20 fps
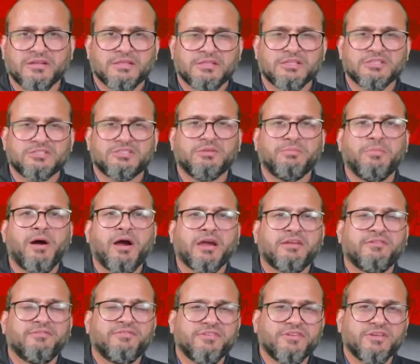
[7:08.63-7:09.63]
the
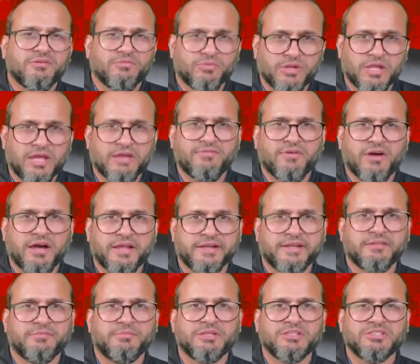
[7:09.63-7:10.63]
demography would have
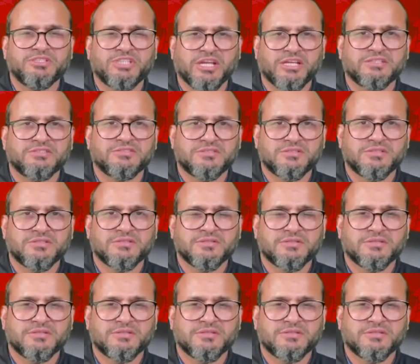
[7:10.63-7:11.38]
already been changed.